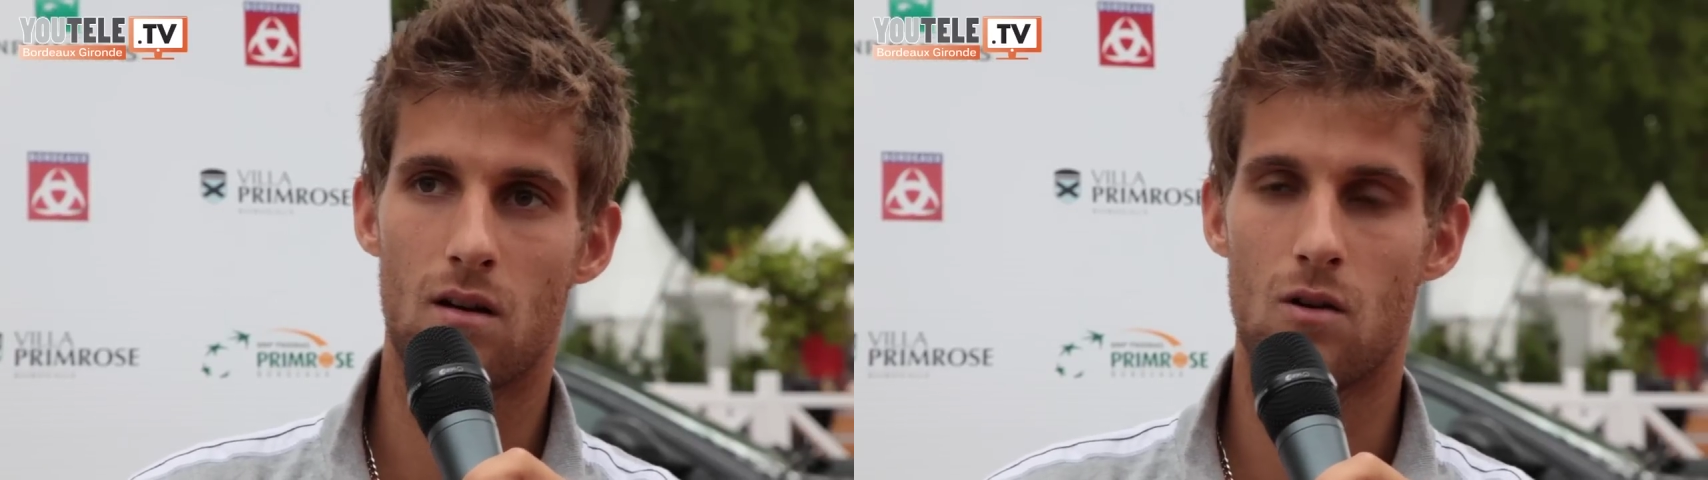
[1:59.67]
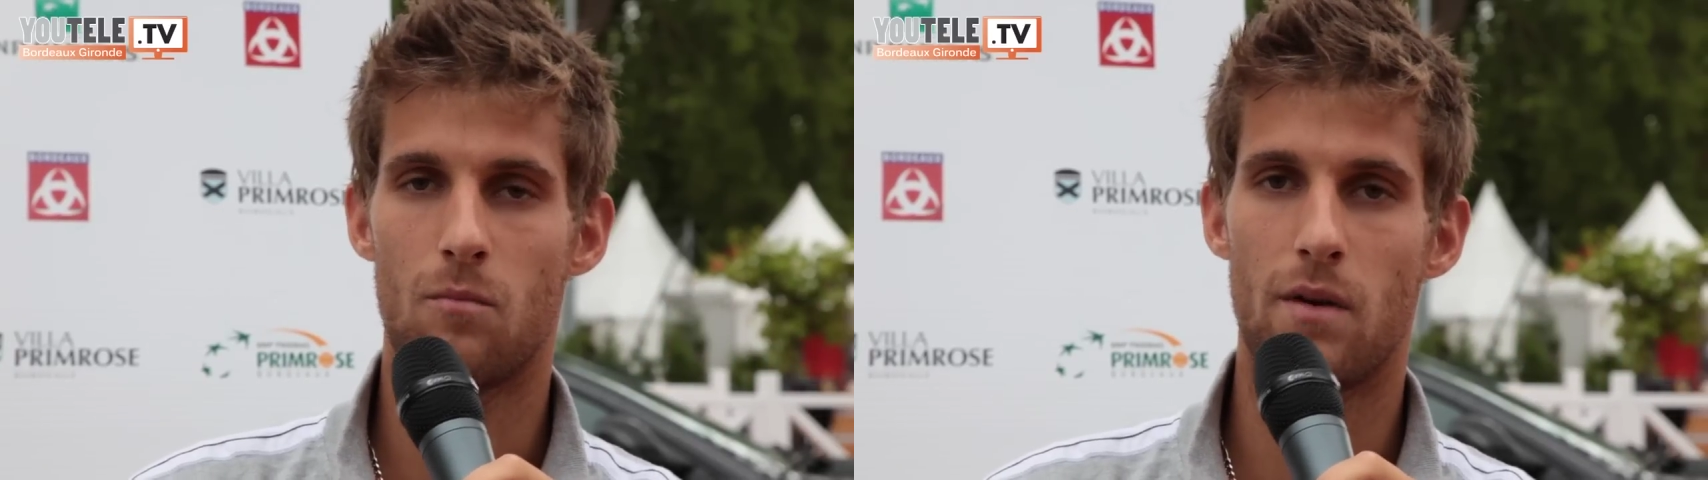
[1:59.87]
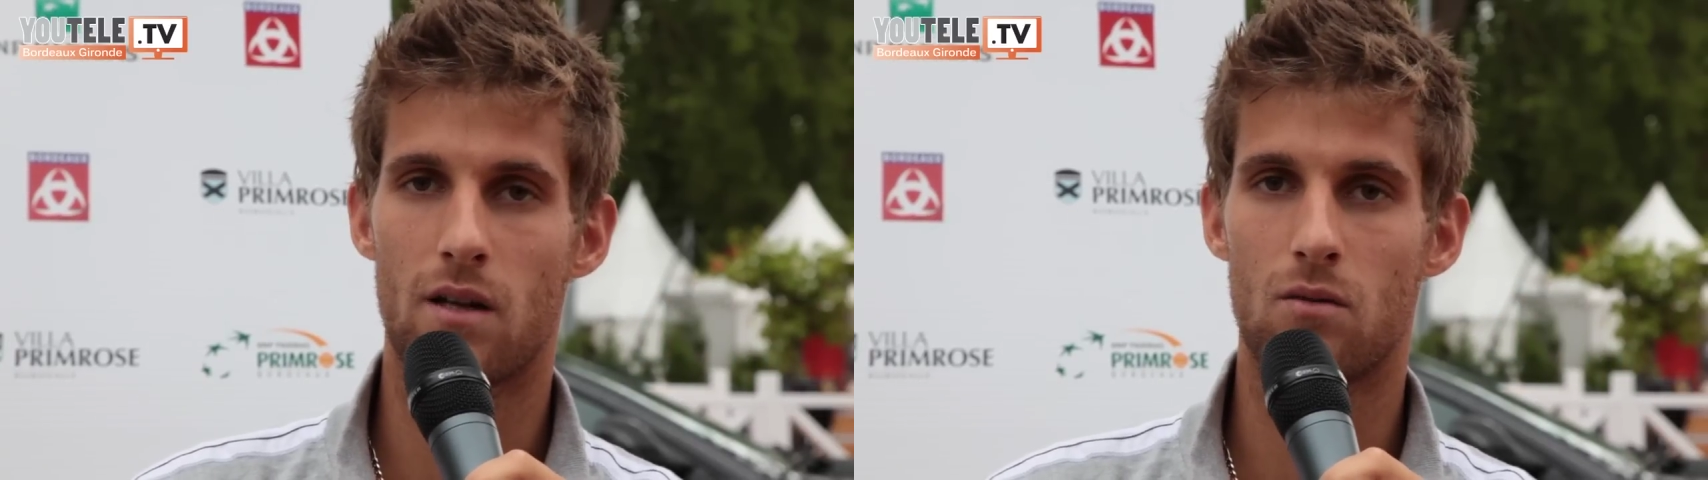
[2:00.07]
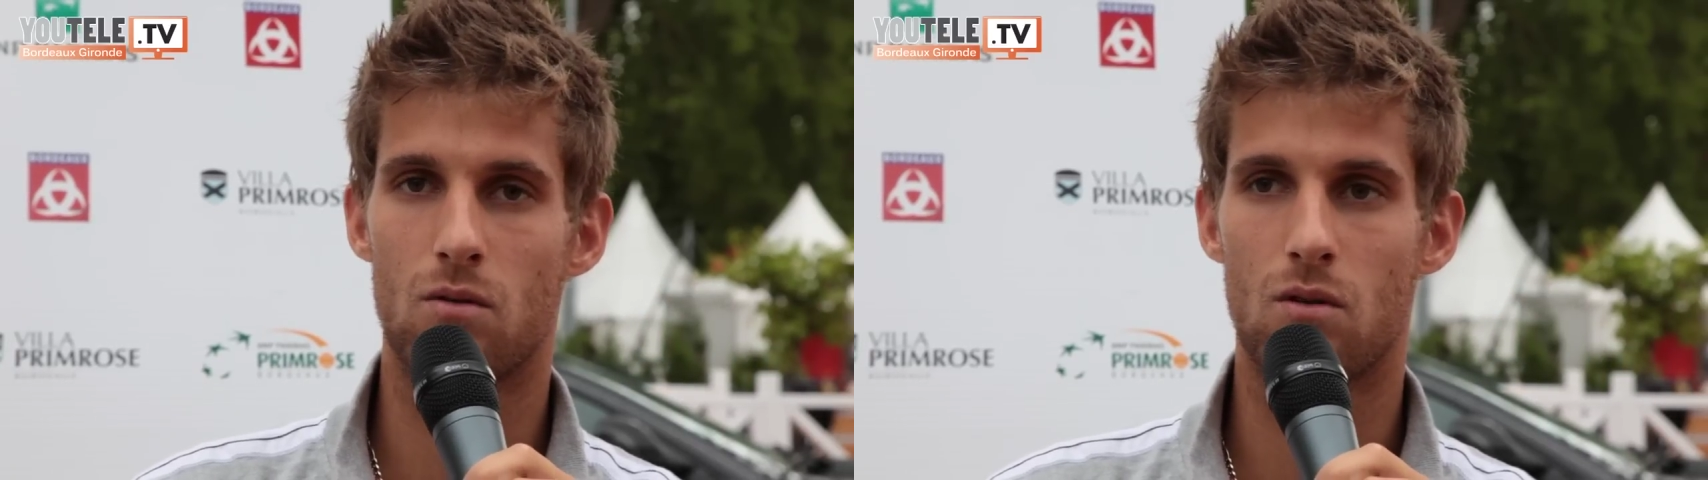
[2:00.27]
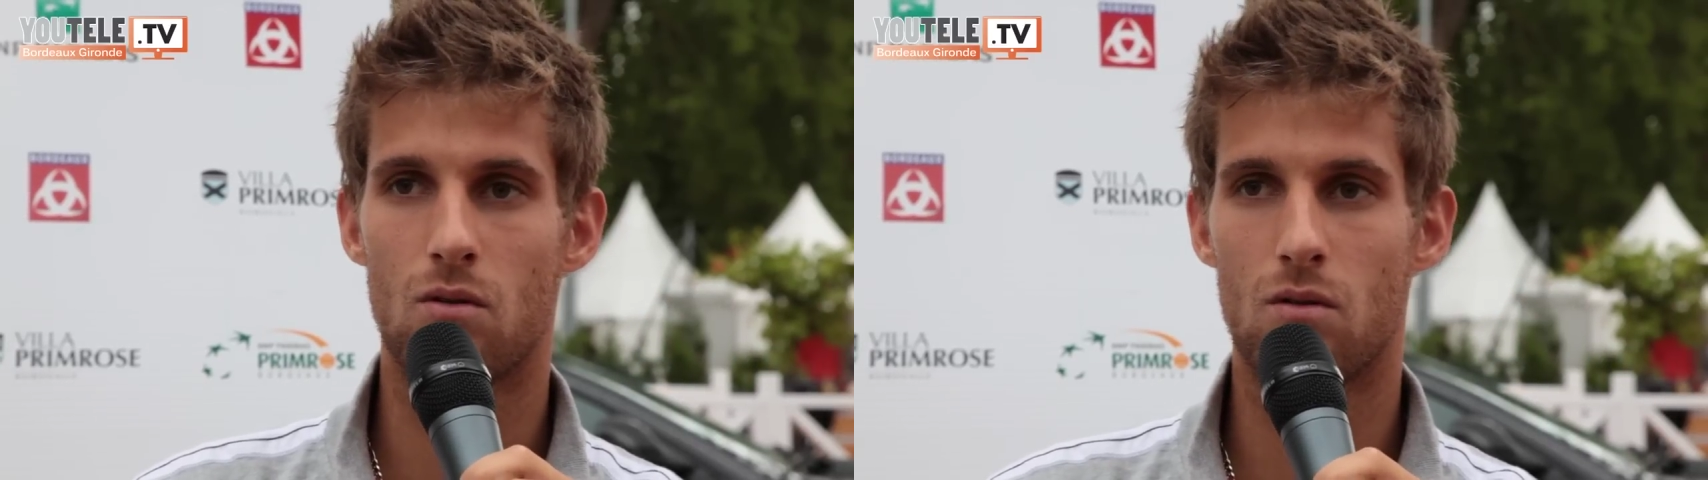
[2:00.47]
go back to
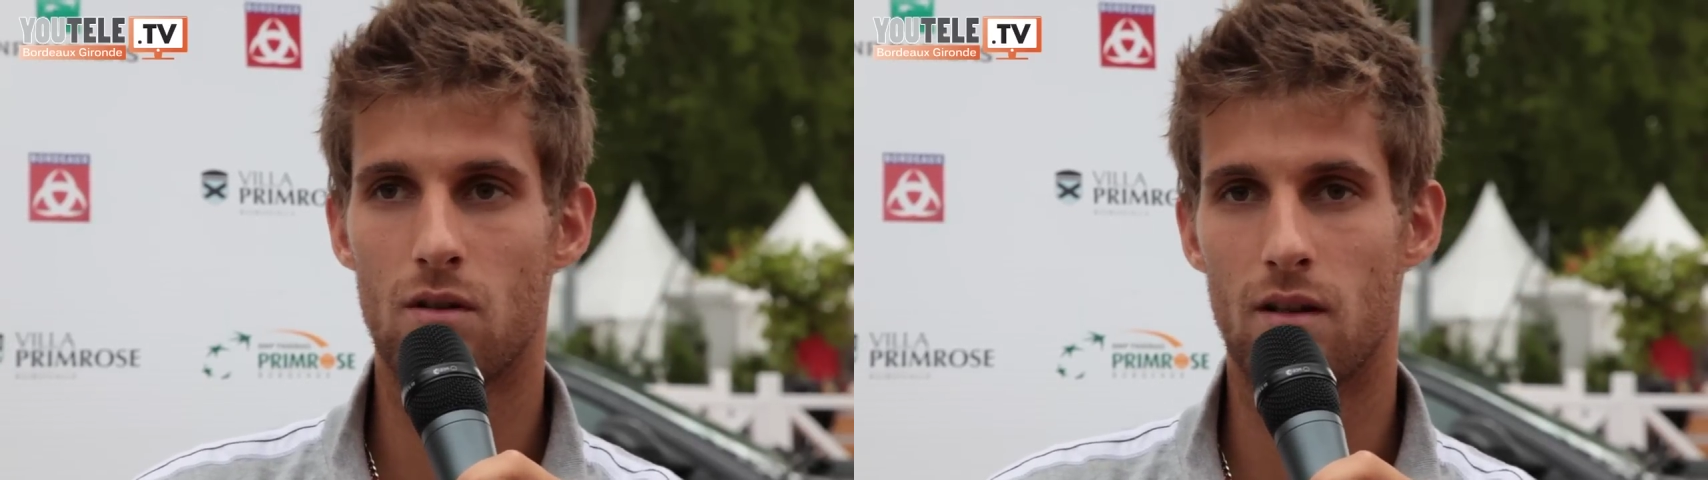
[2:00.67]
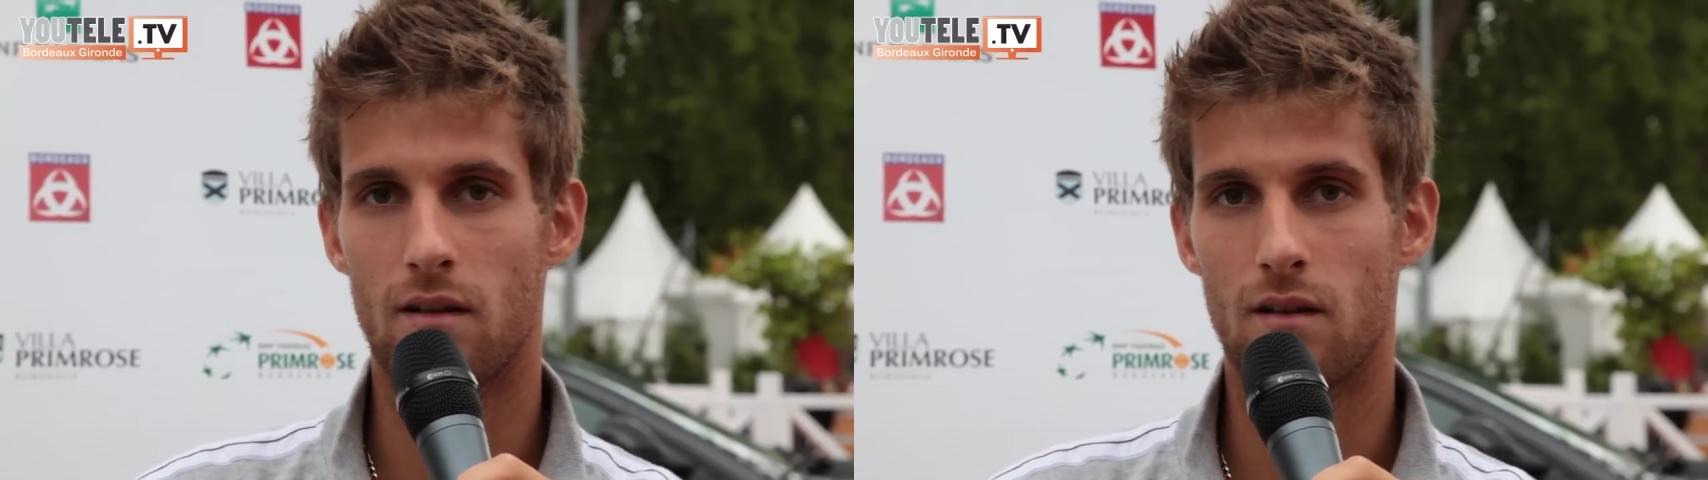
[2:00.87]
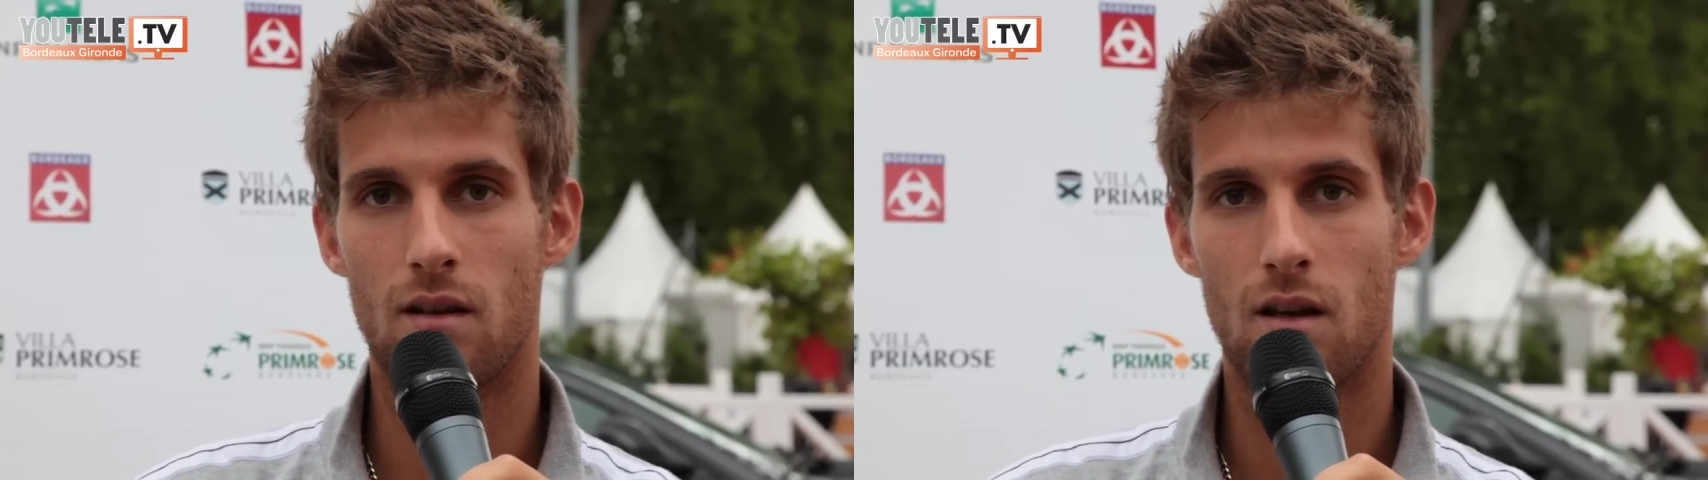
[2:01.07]
the court and uh,